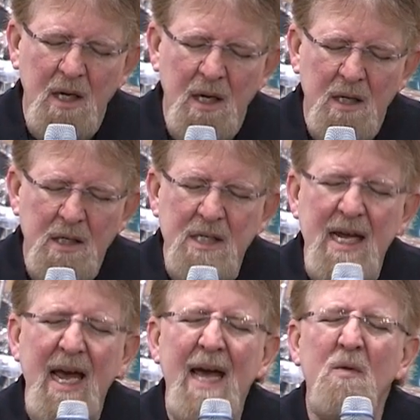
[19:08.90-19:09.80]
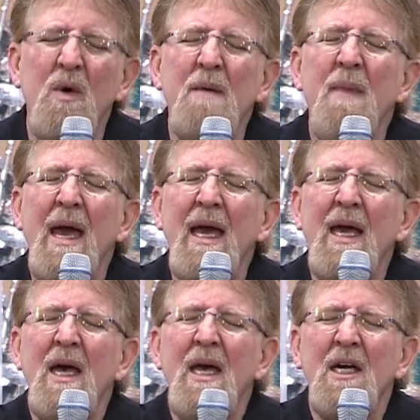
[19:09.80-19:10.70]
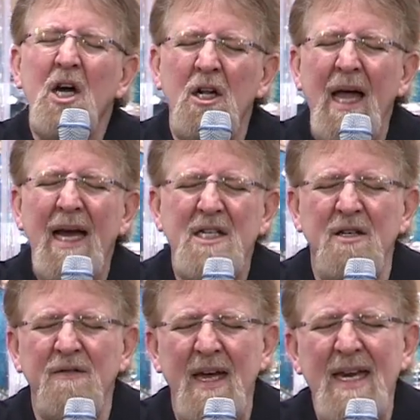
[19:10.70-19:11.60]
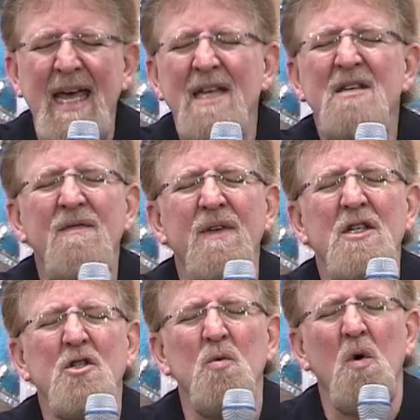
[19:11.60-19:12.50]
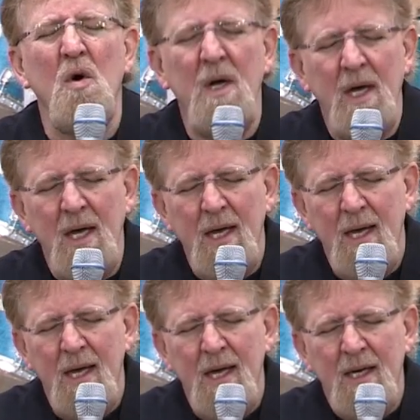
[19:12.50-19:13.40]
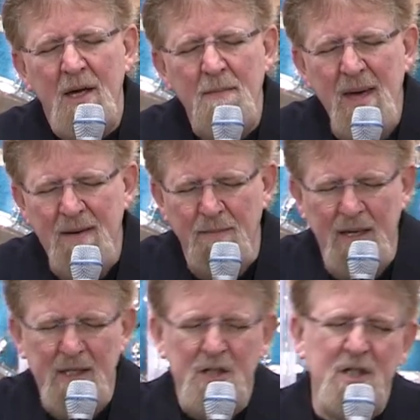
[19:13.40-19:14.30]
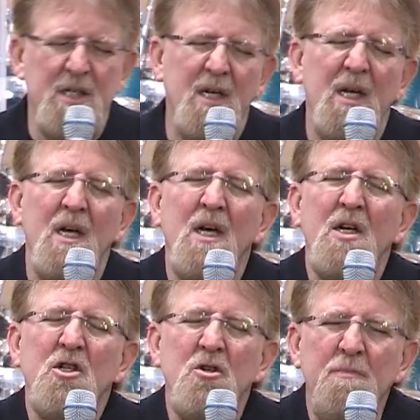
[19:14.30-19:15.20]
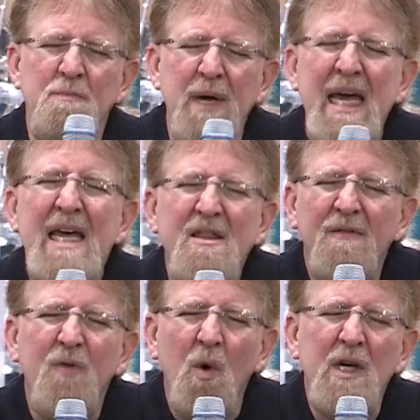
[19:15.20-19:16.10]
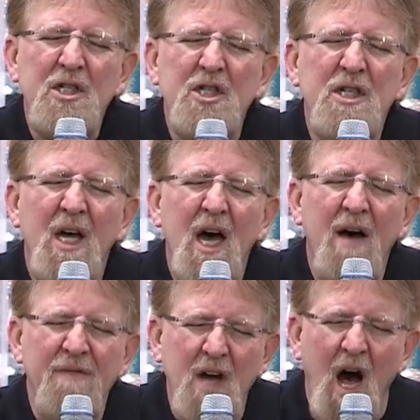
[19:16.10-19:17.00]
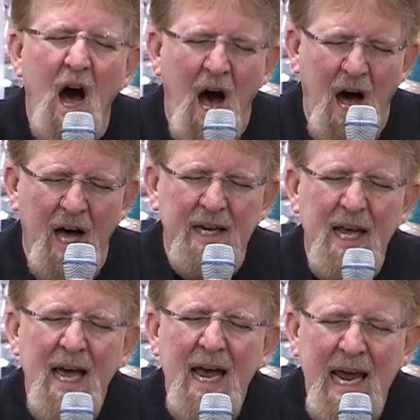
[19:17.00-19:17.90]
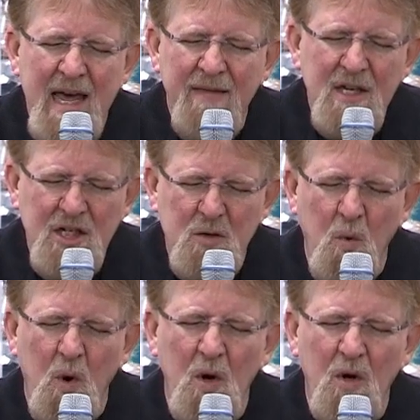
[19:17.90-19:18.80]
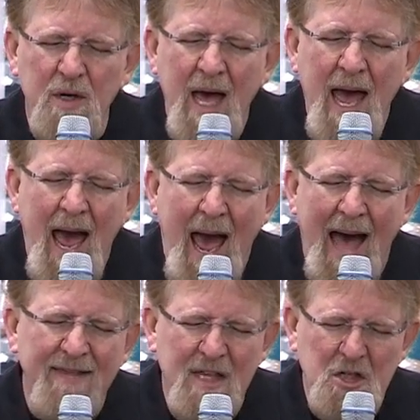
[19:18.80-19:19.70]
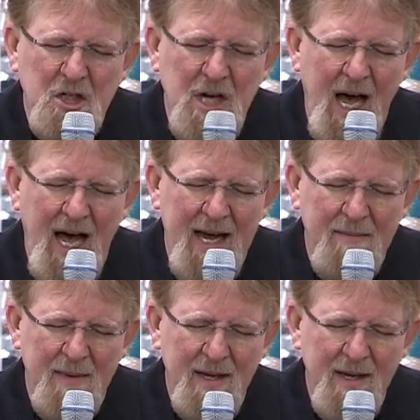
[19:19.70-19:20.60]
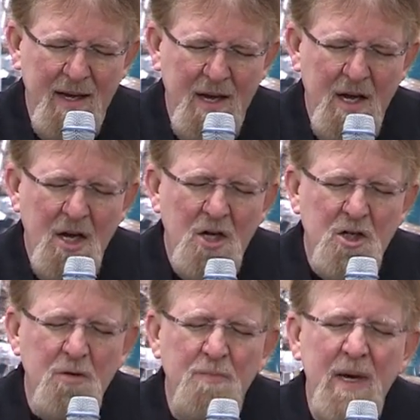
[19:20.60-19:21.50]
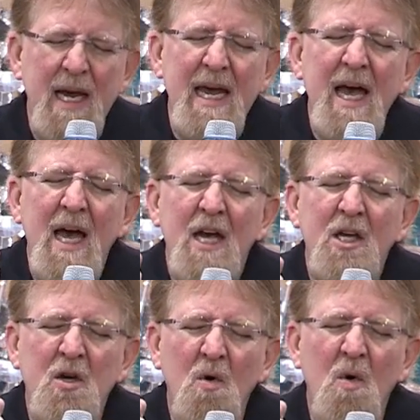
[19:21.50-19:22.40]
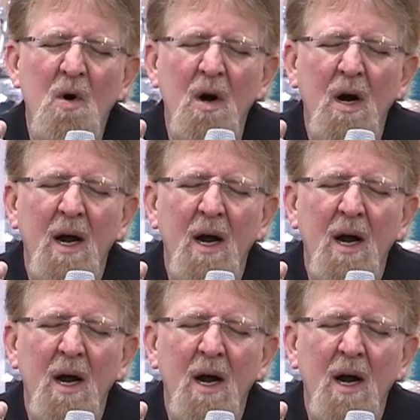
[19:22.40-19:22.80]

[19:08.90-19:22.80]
Today, we make collective and individual commitments to be the voice of God in this world at this time, to be your